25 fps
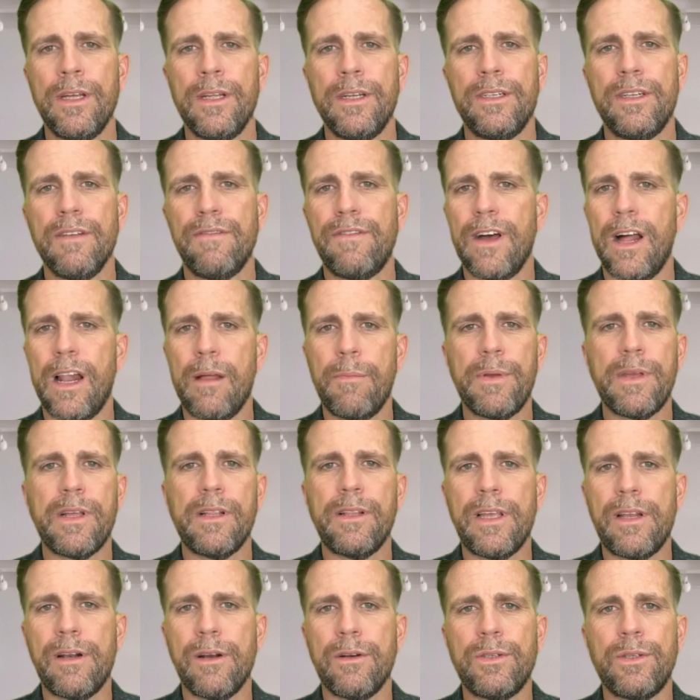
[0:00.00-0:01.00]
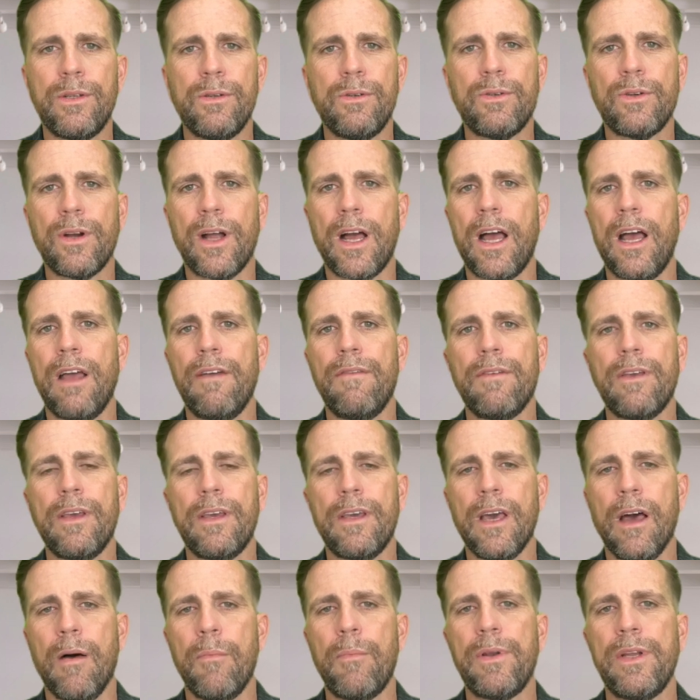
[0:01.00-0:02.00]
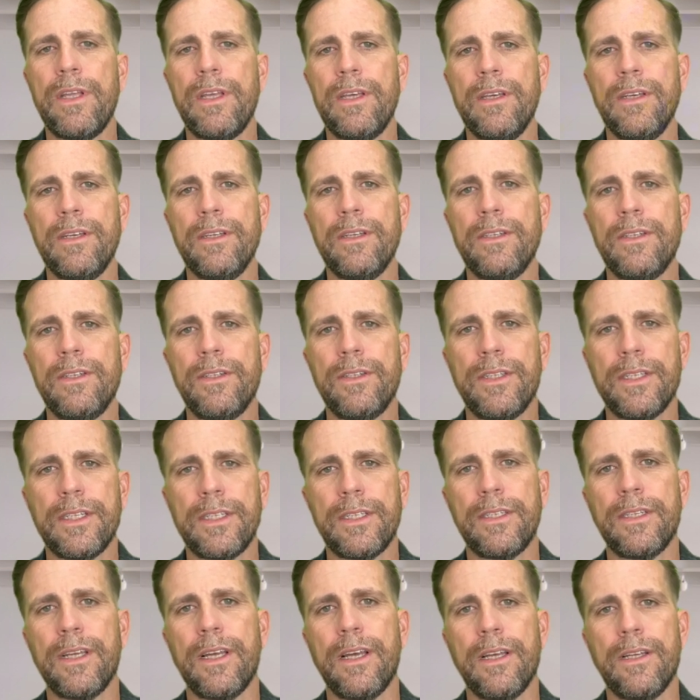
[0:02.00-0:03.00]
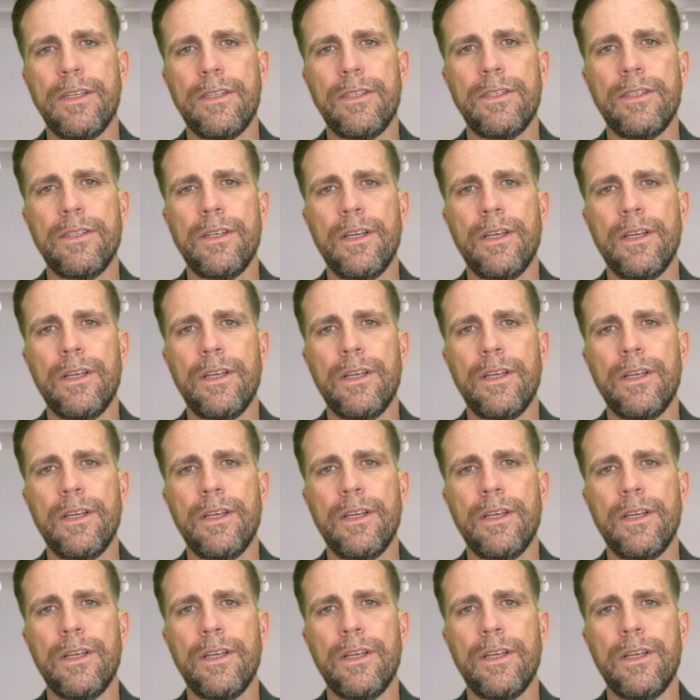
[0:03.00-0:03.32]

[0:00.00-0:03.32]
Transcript: developing leaders who drive company success.